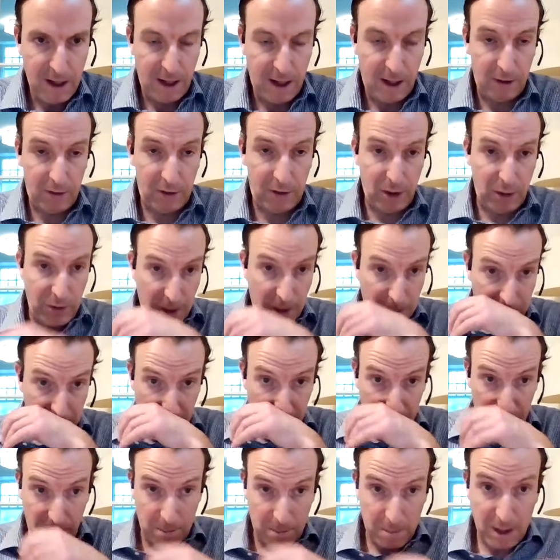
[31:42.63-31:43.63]
And so if you
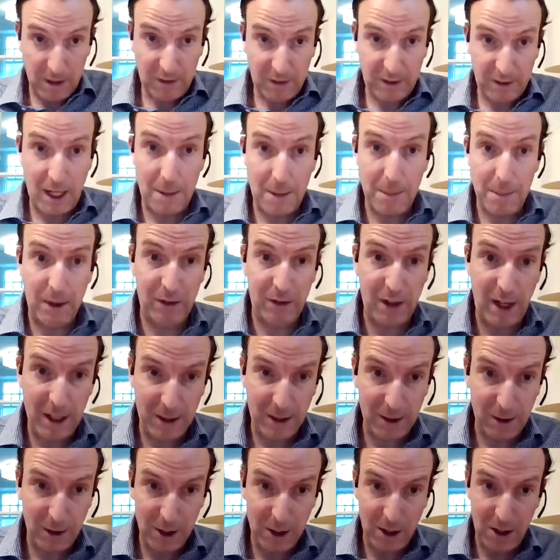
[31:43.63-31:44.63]
if you time the
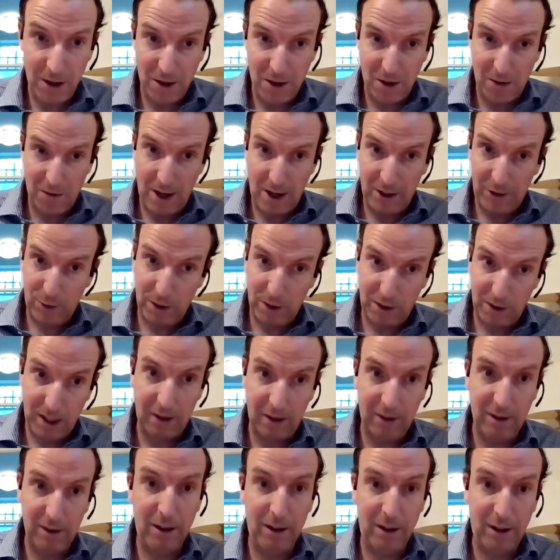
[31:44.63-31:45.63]
cycle, you, you invest when
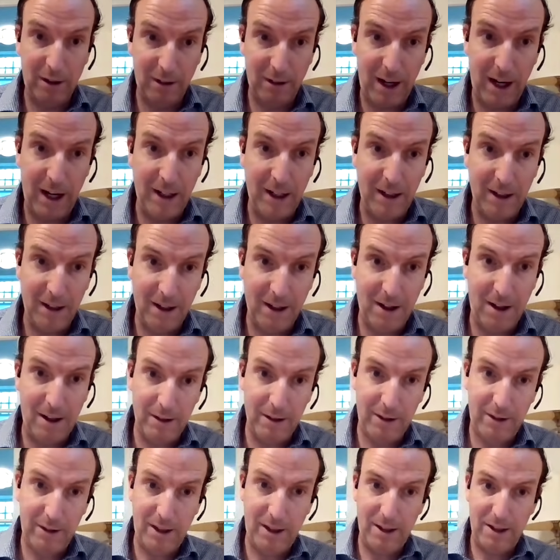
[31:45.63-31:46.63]
things look great.
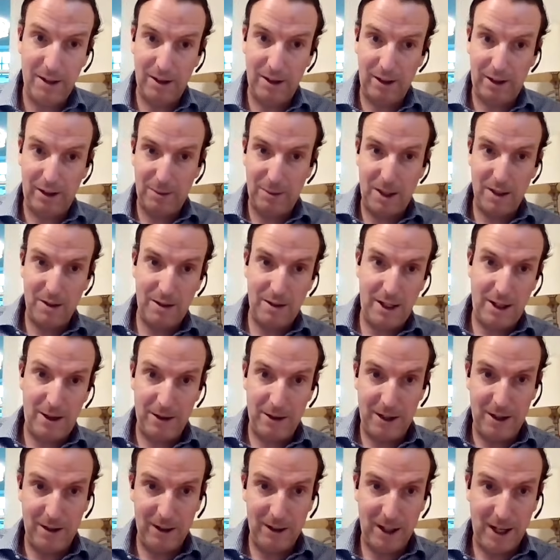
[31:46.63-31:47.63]
All of a sudden, six months
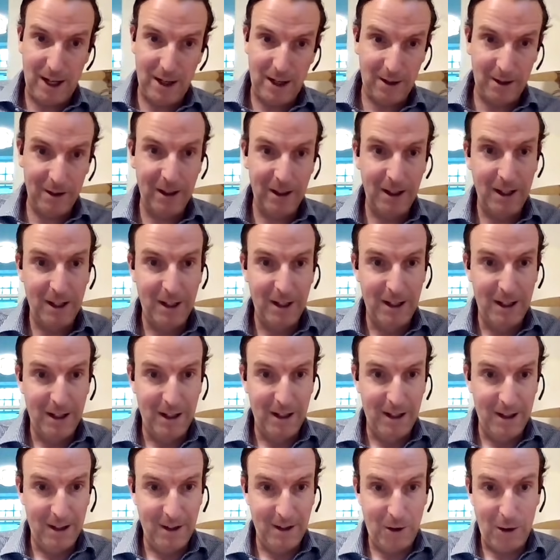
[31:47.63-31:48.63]
later, a year later,
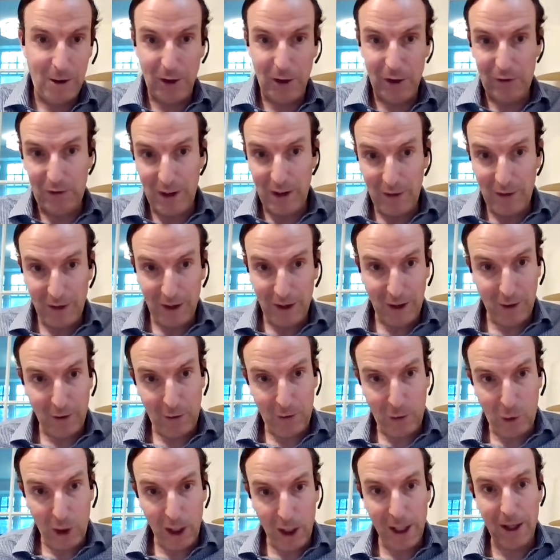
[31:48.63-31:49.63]
oil's 50 or
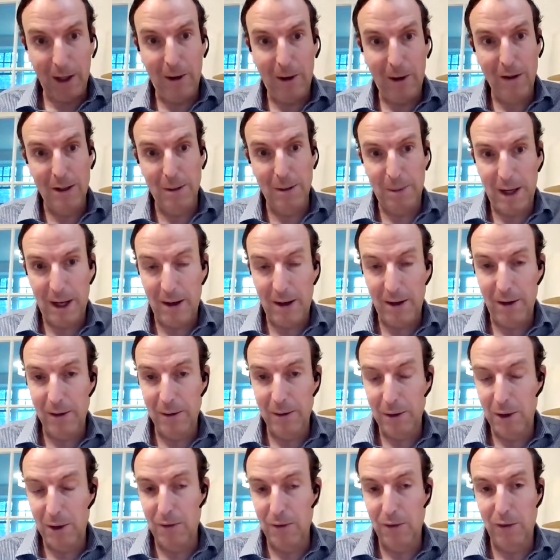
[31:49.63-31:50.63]
40 dollars a
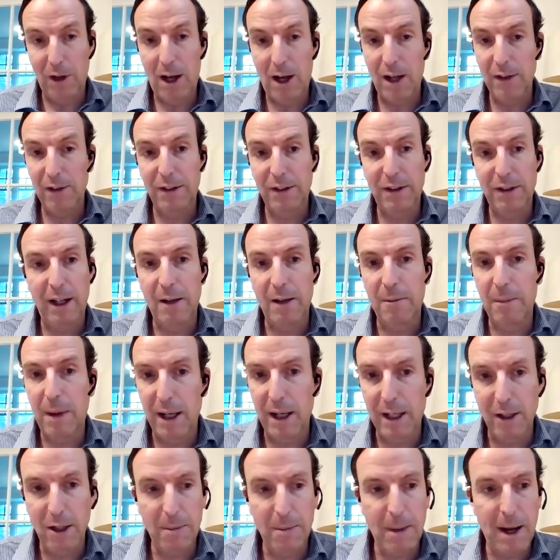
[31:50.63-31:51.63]
barrel you've lost a ton of
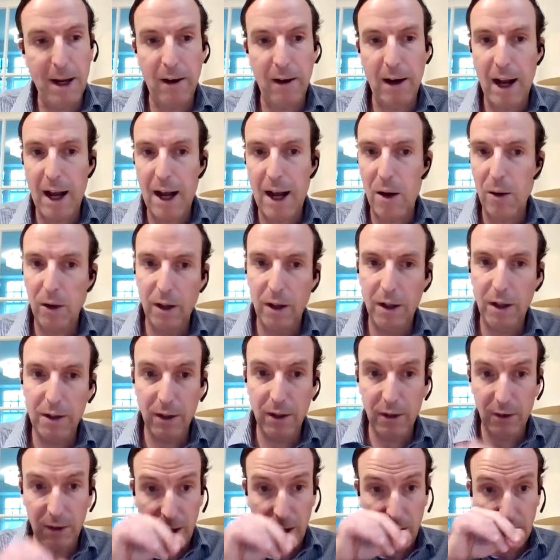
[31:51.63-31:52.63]
money no matter how good
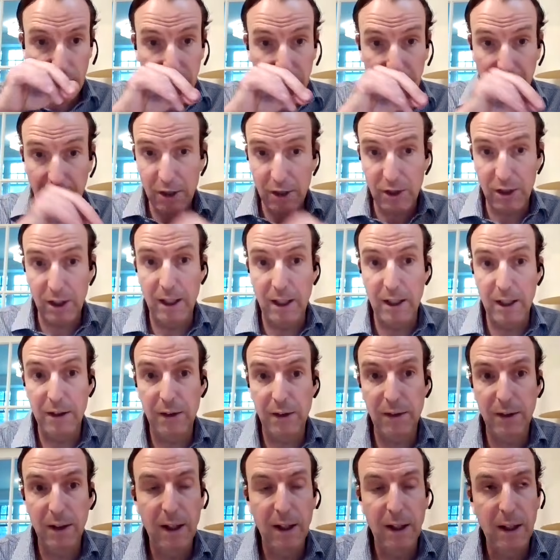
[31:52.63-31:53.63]
your stock selection
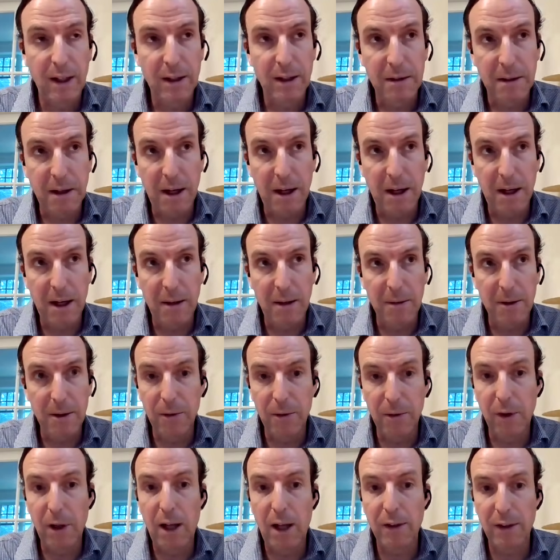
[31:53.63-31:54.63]
is uh,
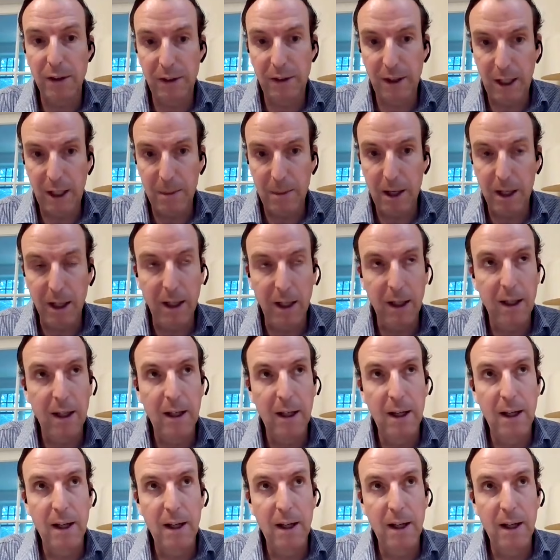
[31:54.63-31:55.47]
you've lost a ton of money